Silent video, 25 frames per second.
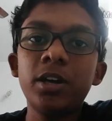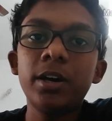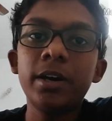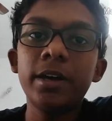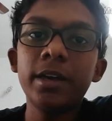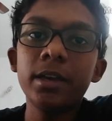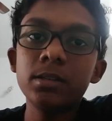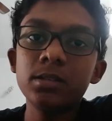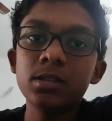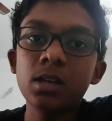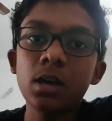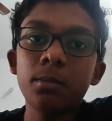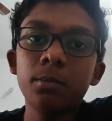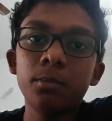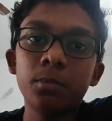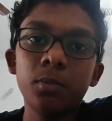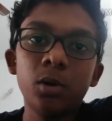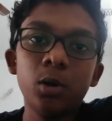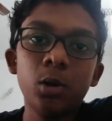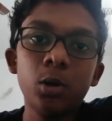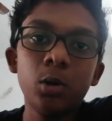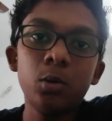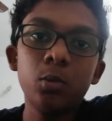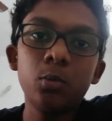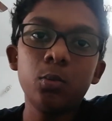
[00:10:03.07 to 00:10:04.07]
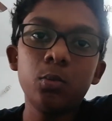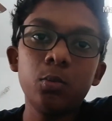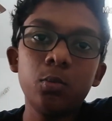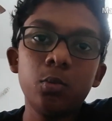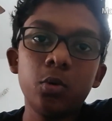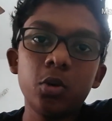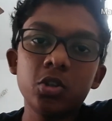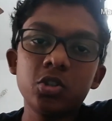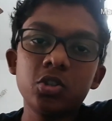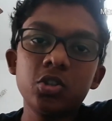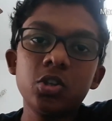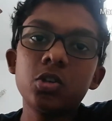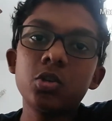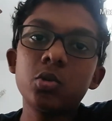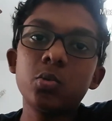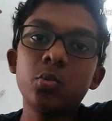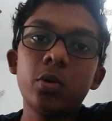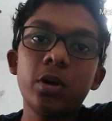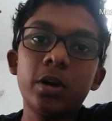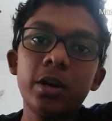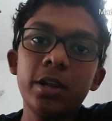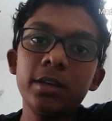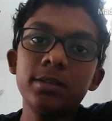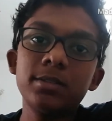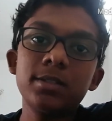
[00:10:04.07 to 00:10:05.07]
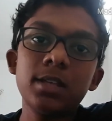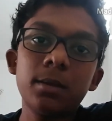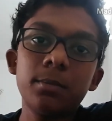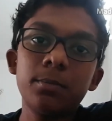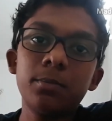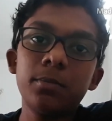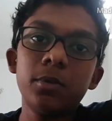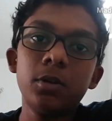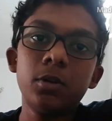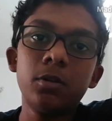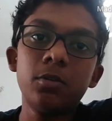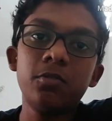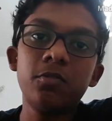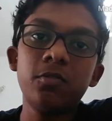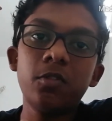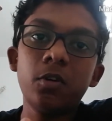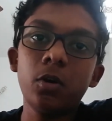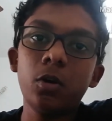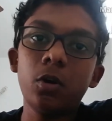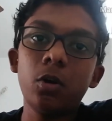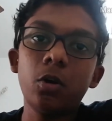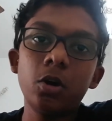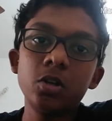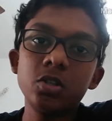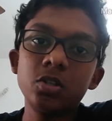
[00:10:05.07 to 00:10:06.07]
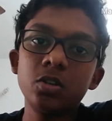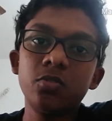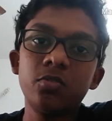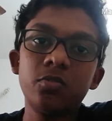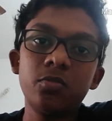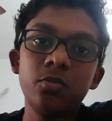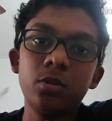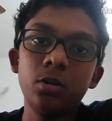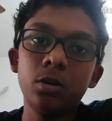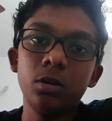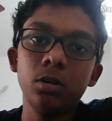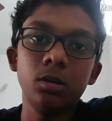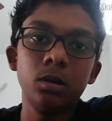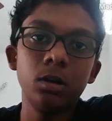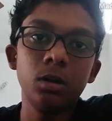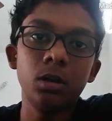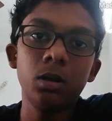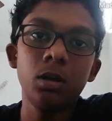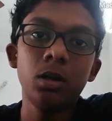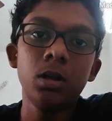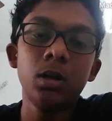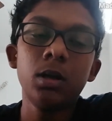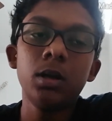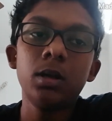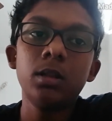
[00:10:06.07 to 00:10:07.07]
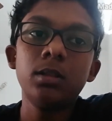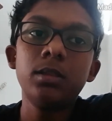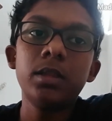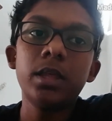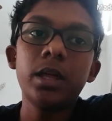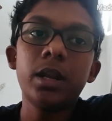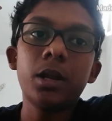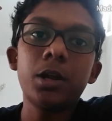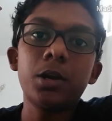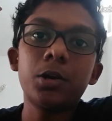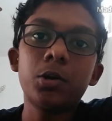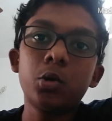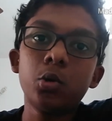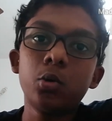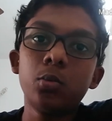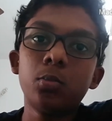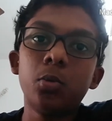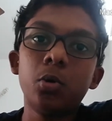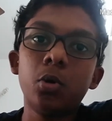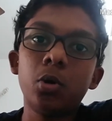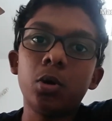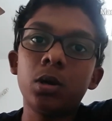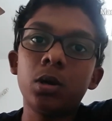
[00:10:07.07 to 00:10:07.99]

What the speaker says: example was just one example for loss of turgor. There are two more.